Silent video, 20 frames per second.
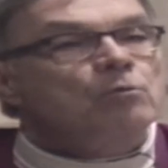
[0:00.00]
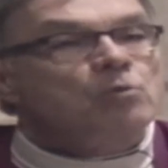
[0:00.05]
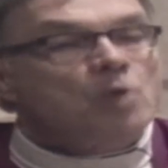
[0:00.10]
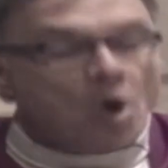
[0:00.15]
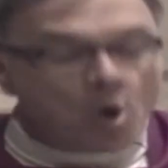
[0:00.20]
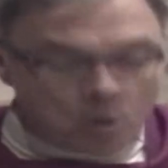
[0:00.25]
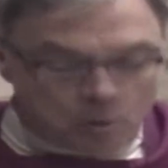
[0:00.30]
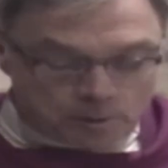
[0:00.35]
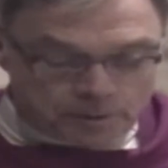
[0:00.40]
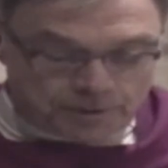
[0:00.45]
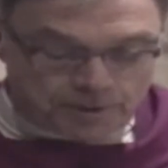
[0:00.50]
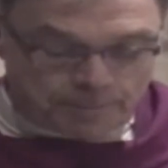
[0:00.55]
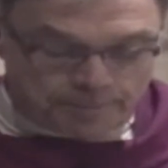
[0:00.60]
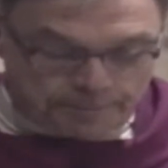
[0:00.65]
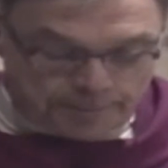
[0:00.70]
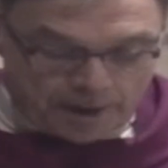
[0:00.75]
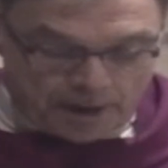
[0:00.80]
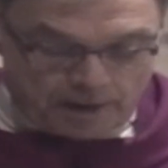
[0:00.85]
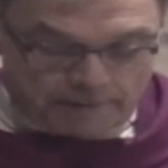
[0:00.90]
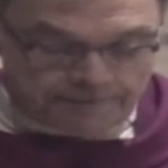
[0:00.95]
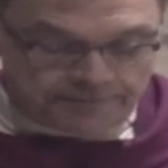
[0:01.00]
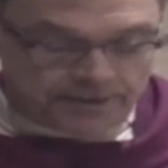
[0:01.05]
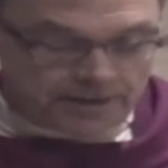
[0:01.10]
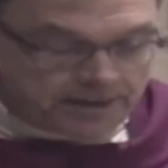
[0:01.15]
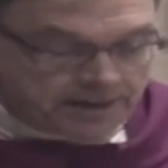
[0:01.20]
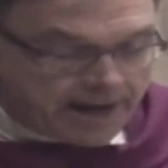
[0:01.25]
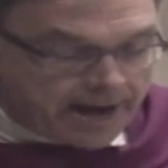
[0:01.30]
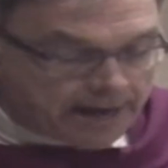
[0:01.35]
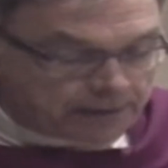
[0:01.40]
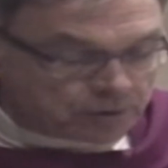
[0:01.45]
rose above the
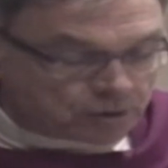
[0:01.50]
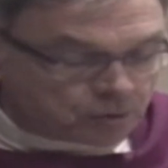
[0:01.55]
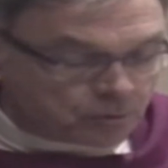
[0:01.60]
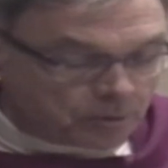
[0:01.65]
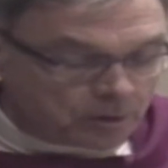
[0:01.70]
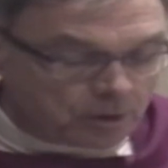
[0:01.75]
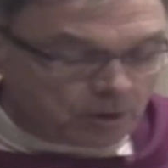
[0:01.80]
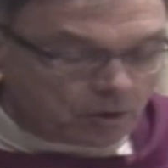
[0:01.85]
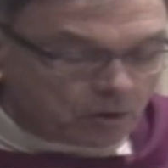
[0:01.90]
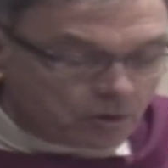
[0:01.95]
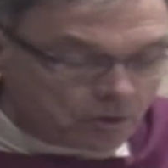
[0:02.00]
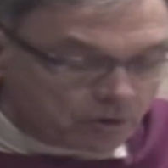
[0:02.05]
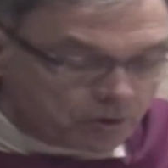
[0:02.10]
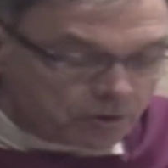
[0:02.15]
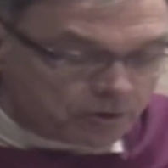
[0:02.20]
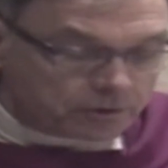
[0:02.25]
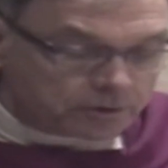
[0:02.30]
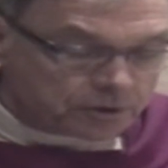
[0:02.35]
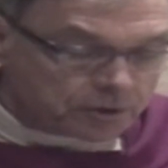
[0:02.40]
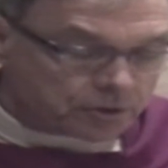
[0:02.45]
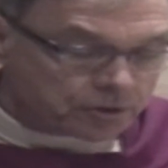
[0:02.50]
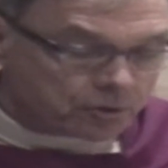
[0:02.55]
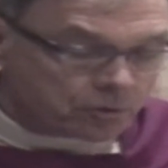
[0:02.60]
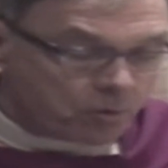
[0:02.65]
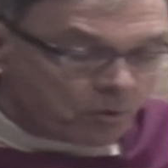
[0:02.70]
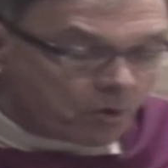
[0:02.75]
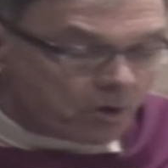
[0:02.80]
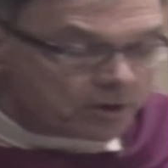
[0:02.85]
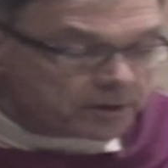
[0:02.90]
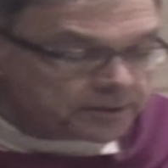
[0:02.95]
natural urge
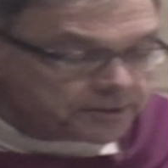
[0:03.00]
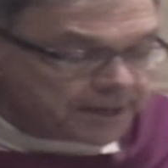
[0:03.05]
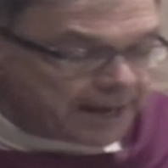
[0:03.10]
towards